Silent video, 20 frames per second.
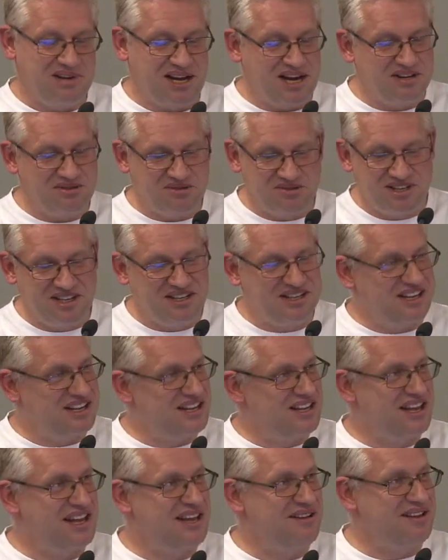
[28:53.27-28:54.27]
I don't think
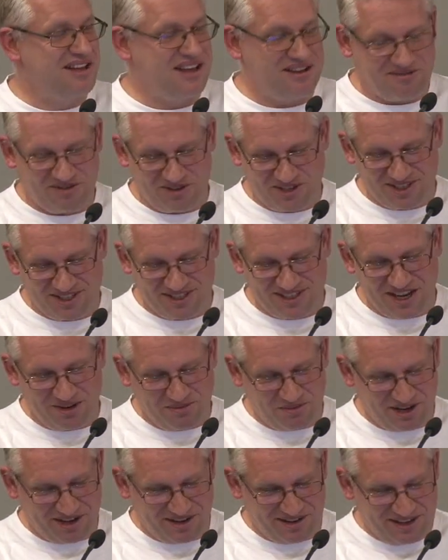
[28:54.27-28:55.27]
I, I uh, ever
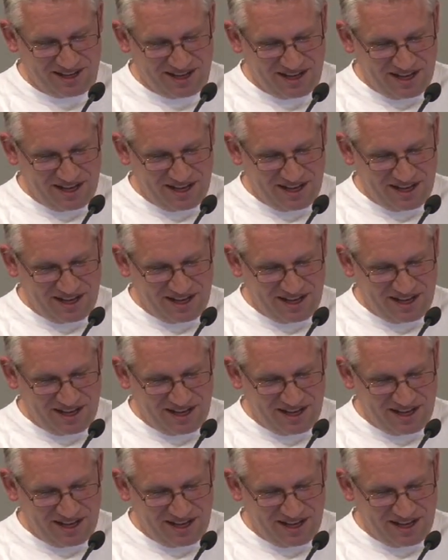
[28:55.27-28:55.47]
seen one.